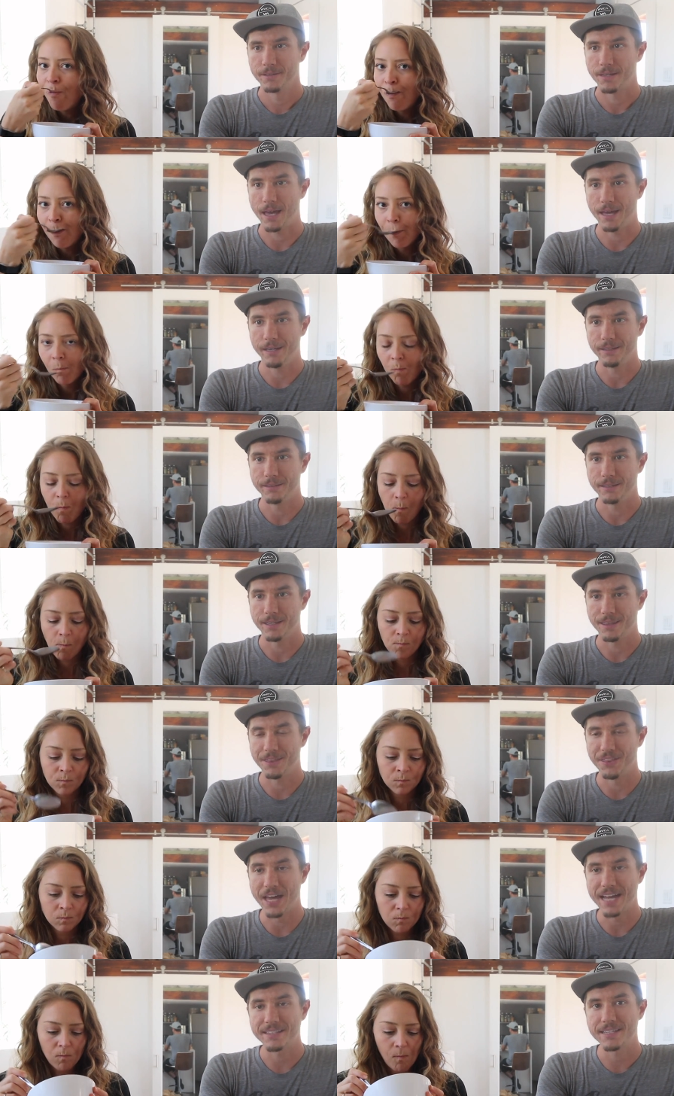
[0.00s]

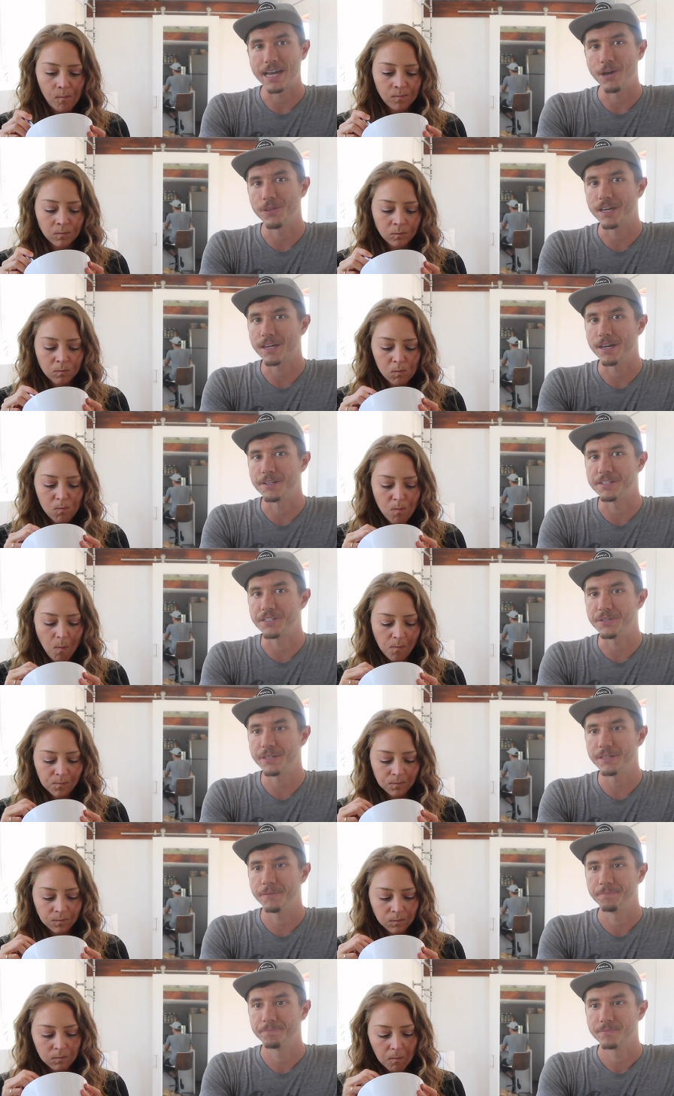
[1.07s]
Speaker 1: And that's how they kind of do
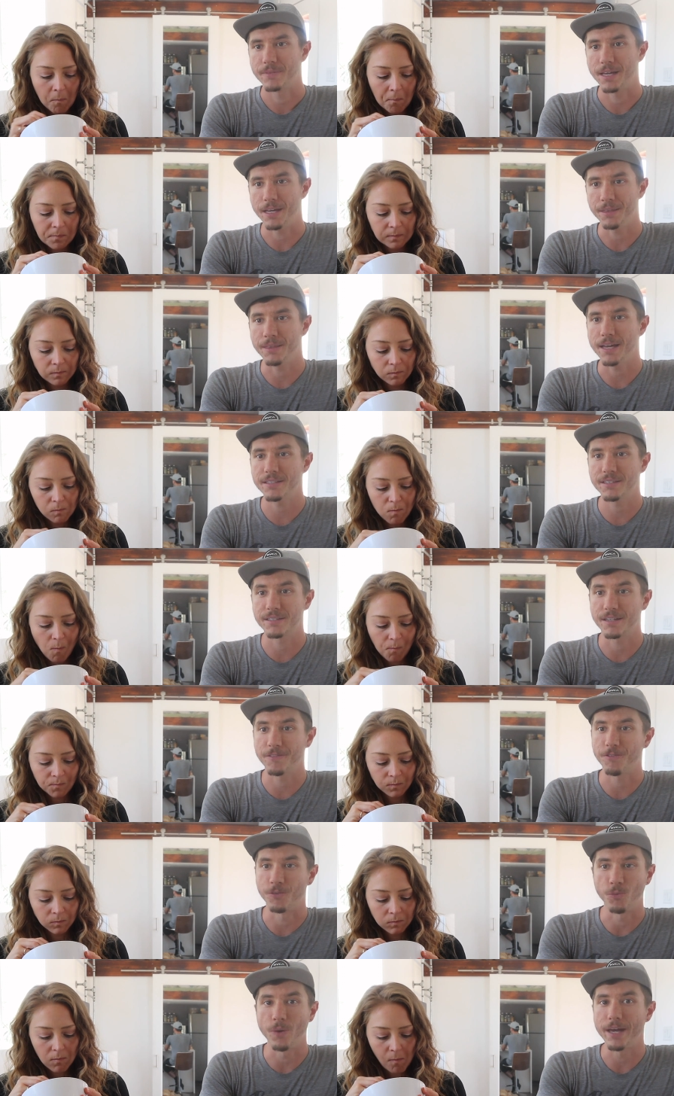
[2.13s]
it. And that's a
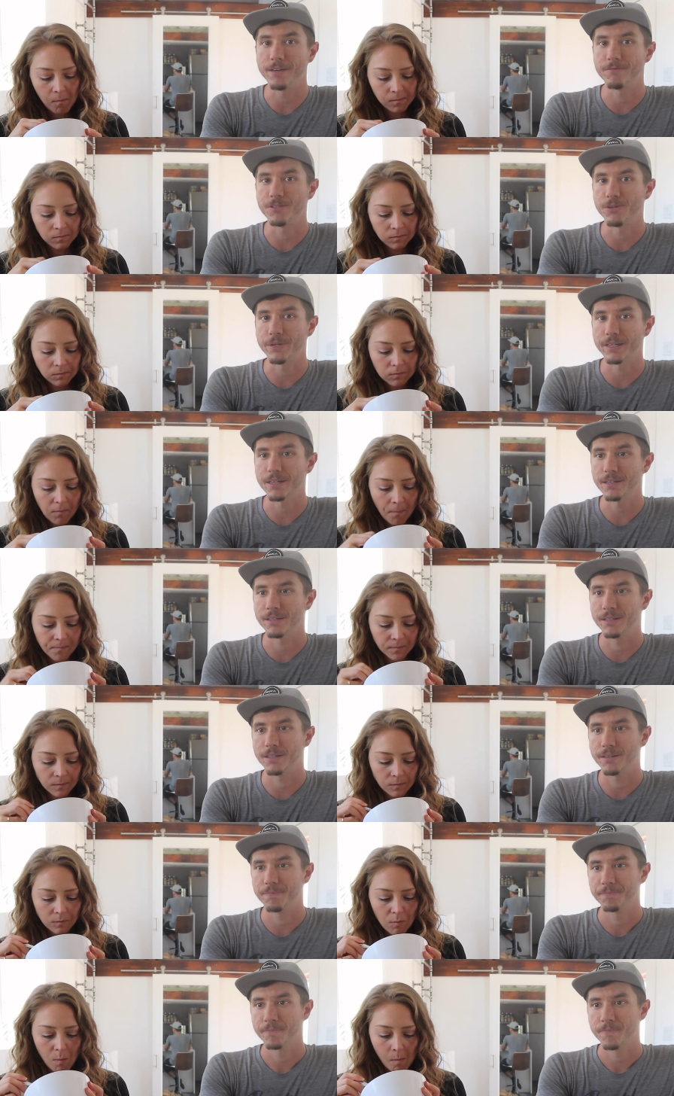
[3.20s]
different way of doing it.
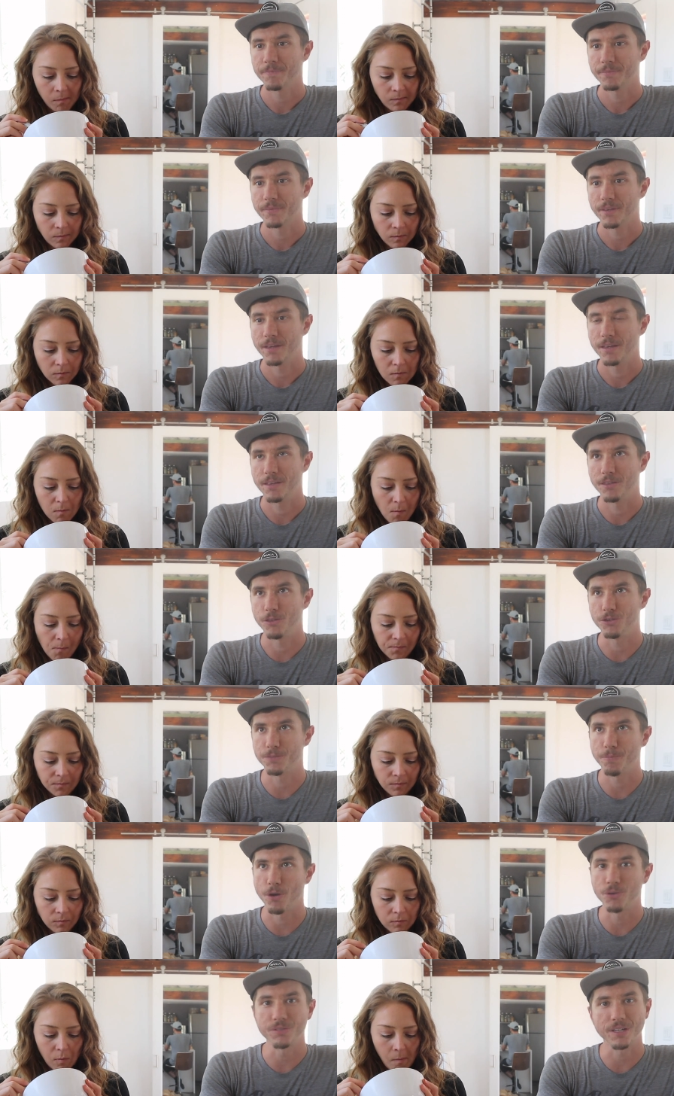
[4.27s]
There's
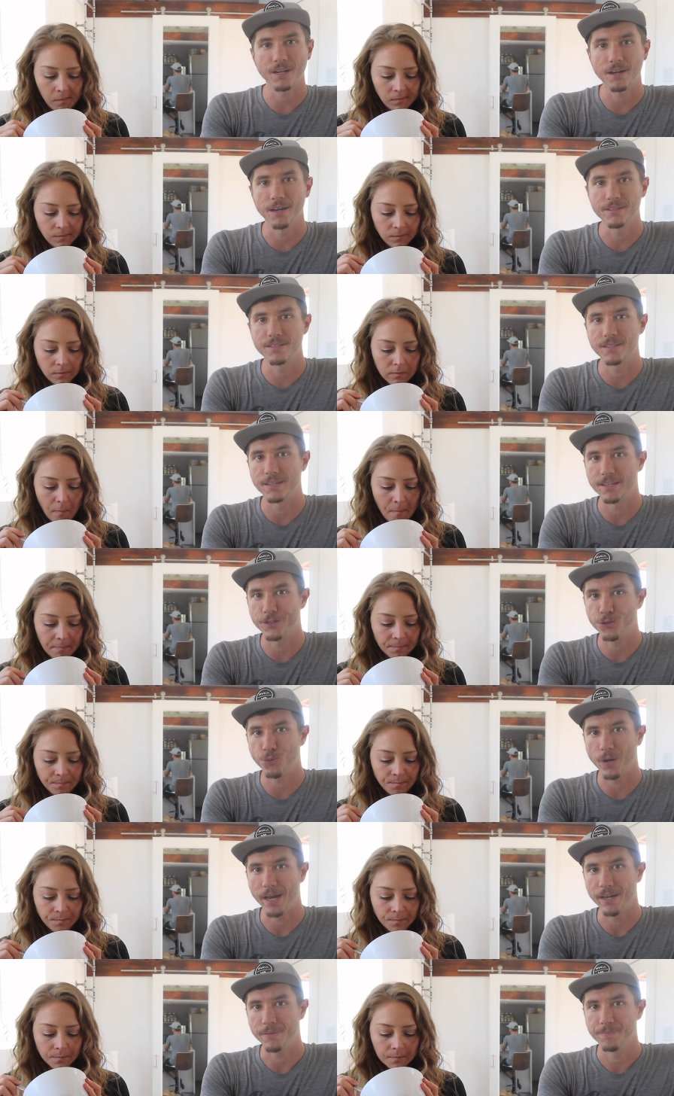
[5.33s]
pros and cons to each
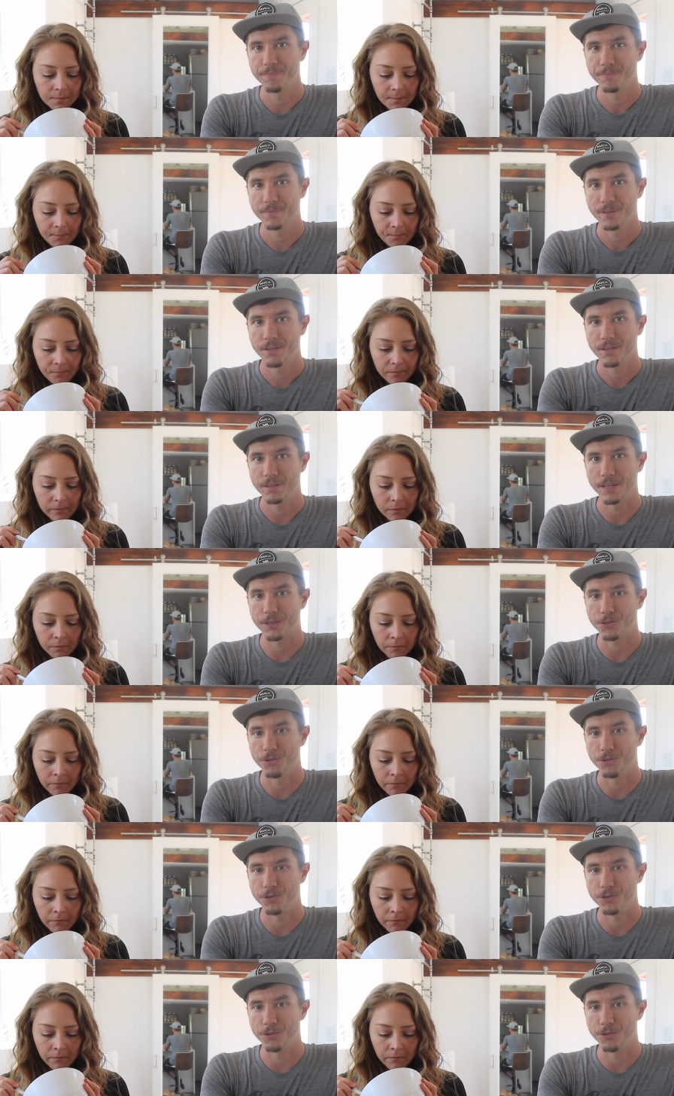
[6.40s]
way like